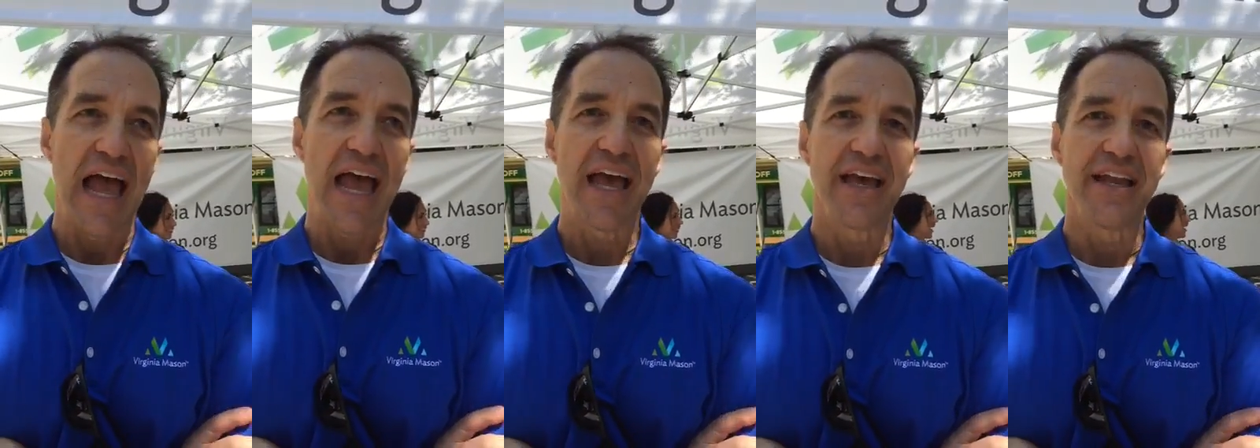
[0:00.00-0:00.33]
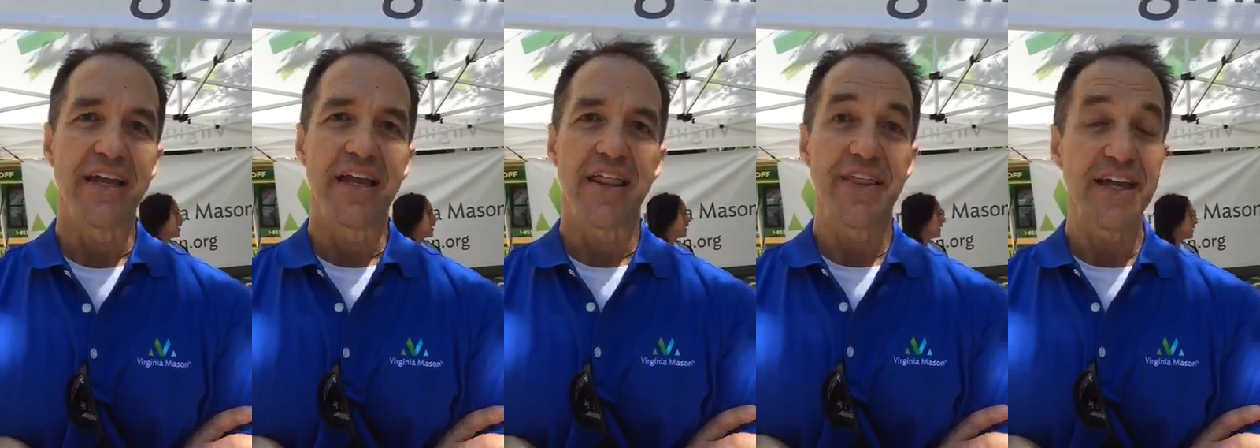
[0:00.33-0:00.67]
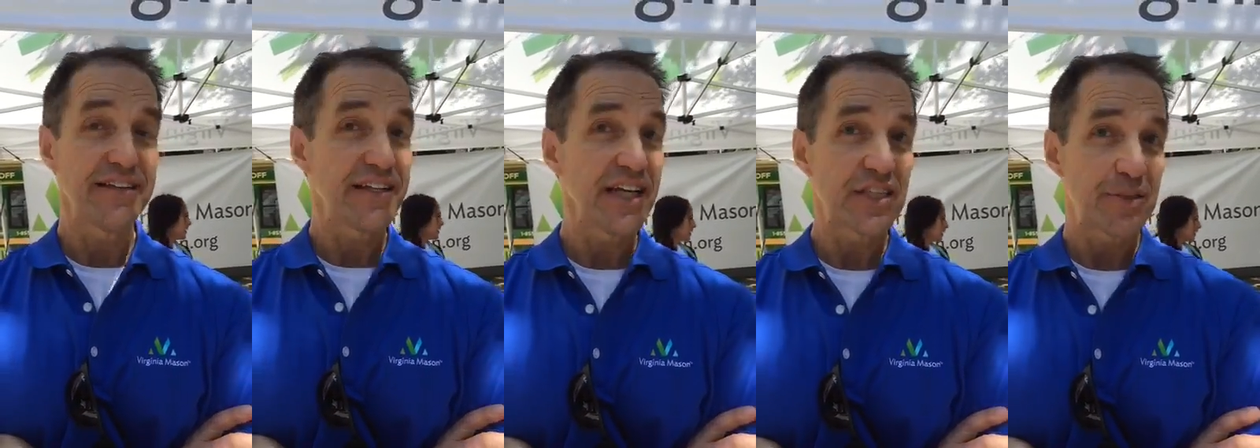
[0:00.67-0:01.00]
and
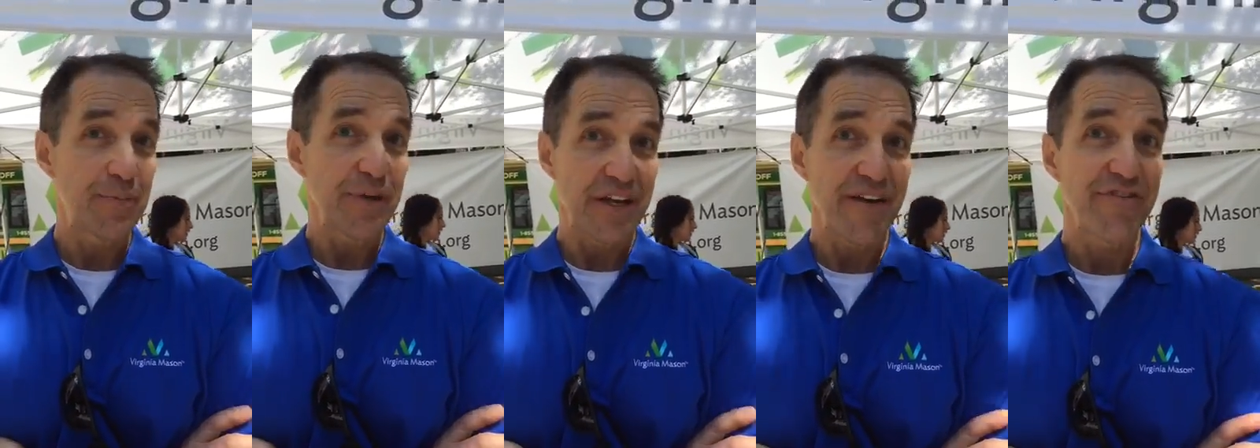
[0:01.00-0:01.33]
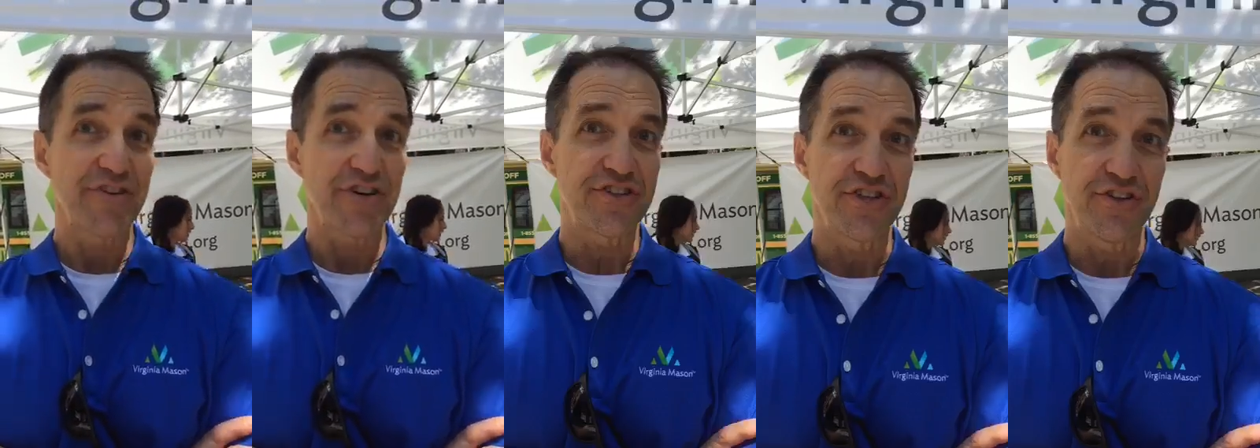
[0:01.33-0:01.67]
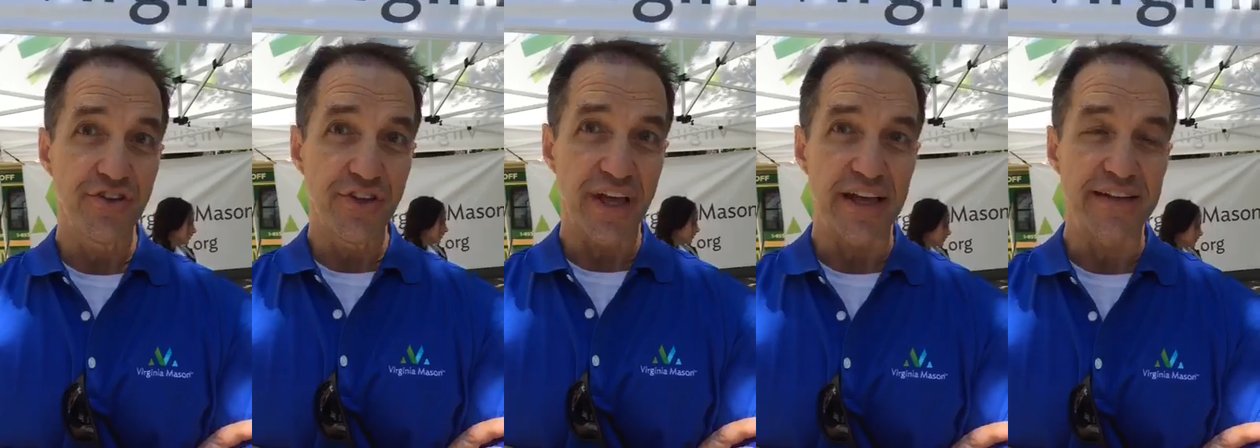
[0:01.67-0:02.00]
that takes a bit of effort to
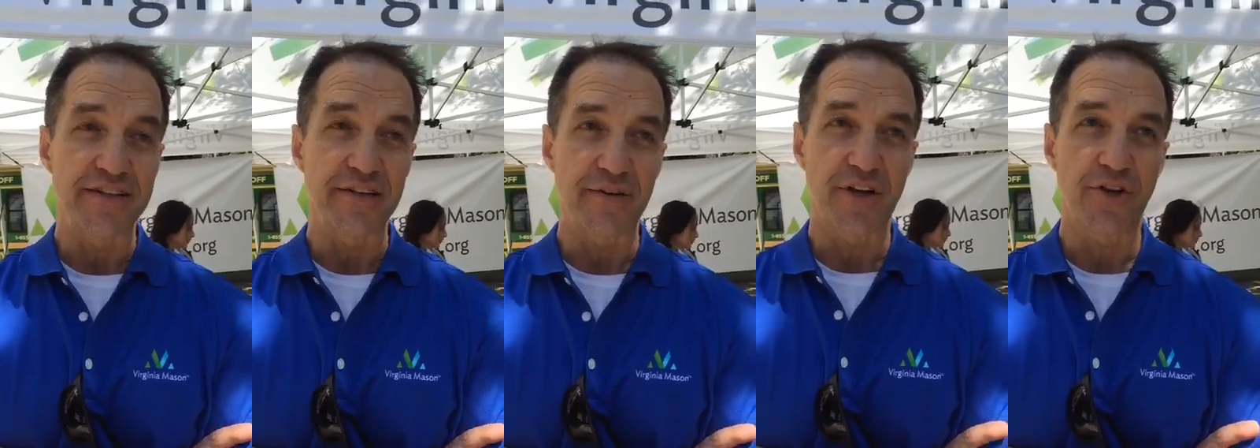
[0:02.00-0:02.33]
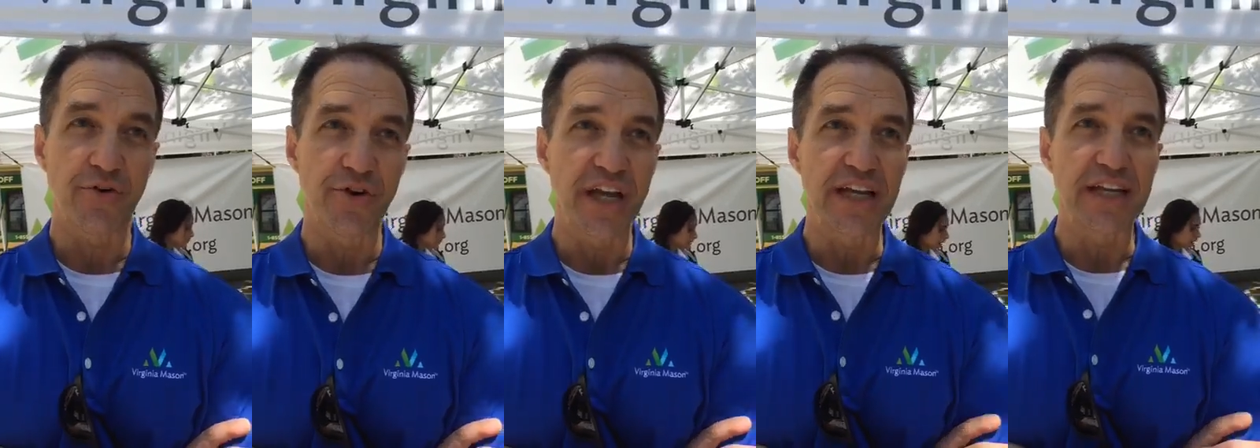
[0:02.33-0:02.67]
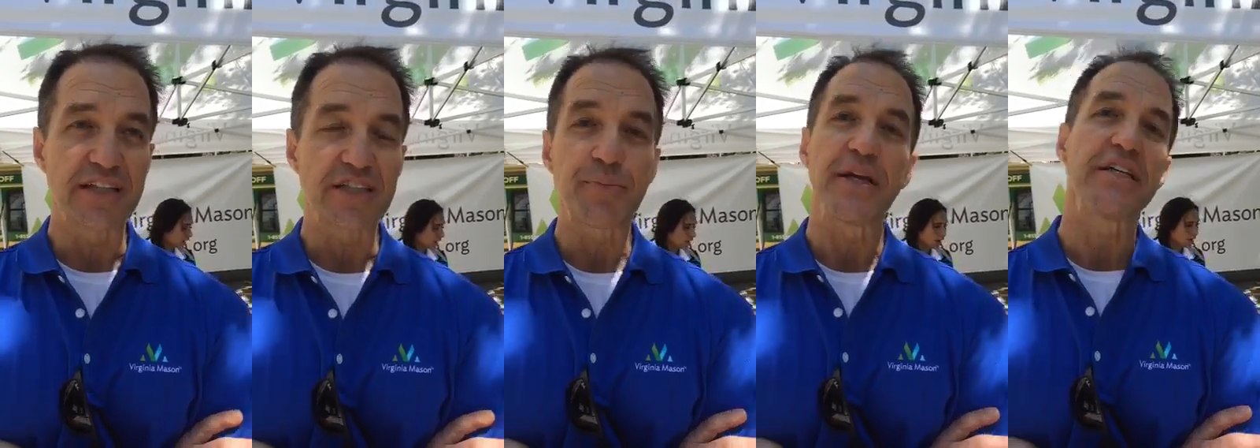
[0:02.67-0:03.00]
do that, to create
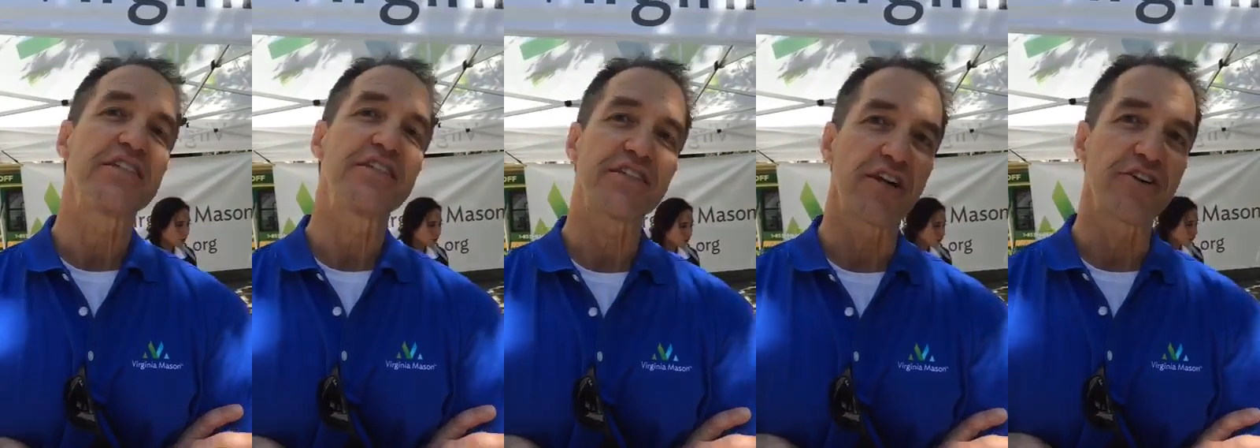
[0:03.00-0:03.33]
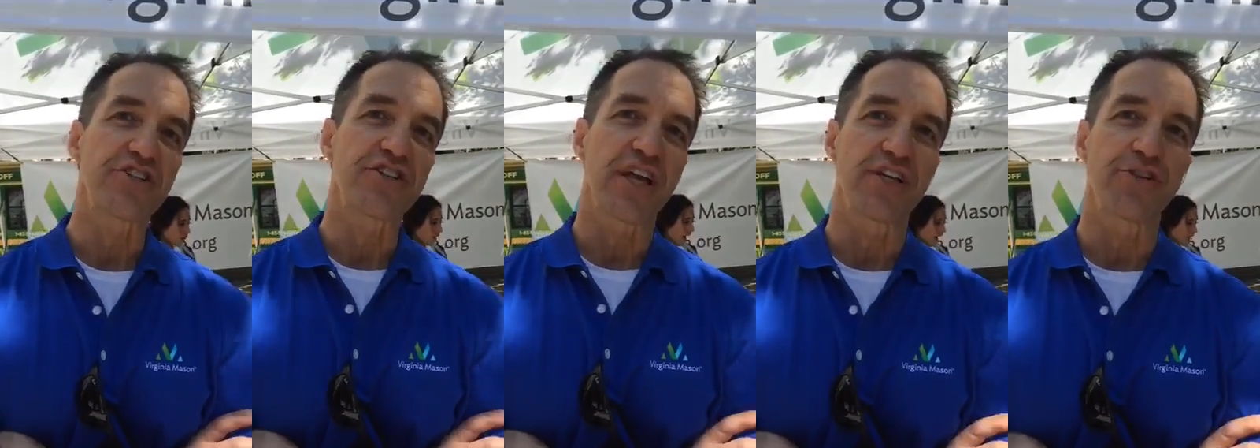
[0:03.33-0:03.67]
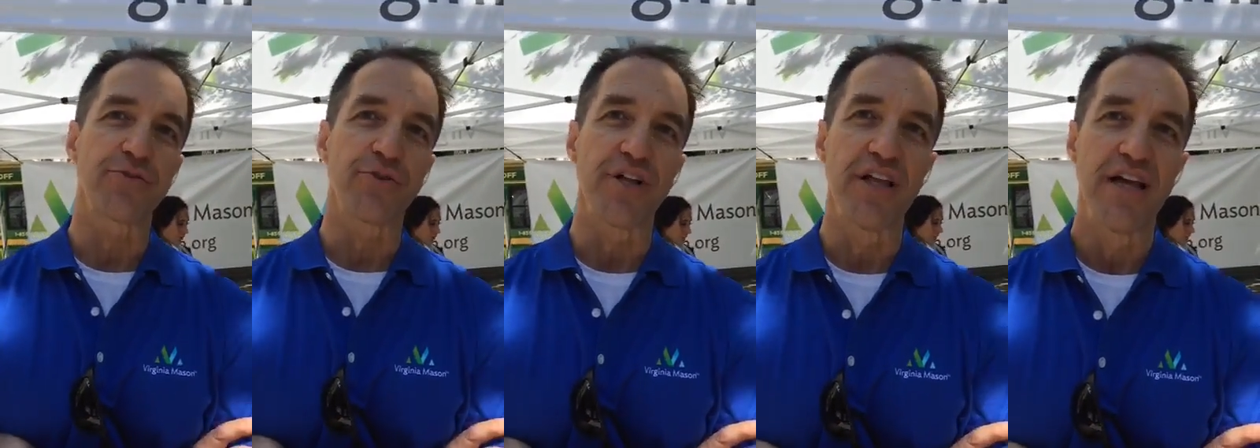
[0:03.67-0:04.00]
spaces in our
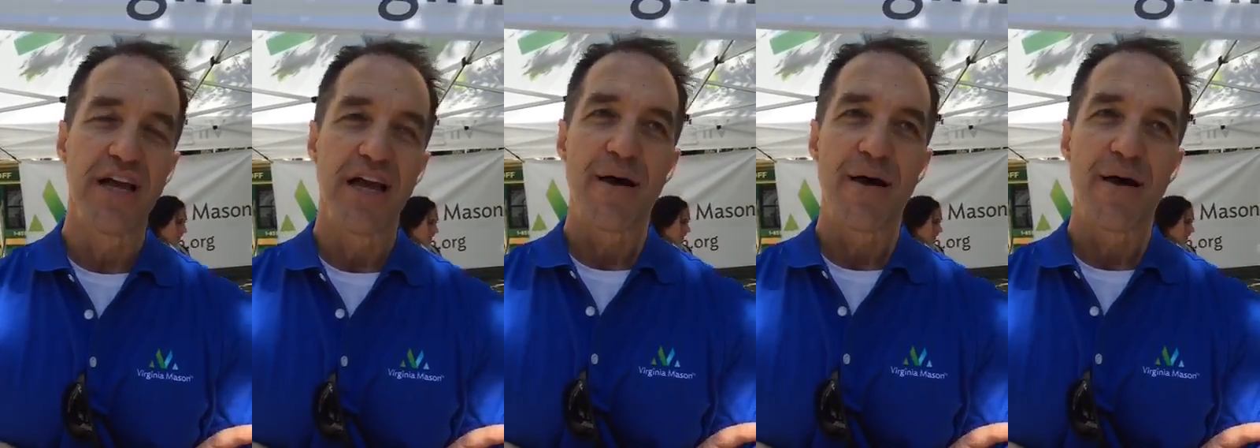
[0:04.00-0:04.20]
schedule,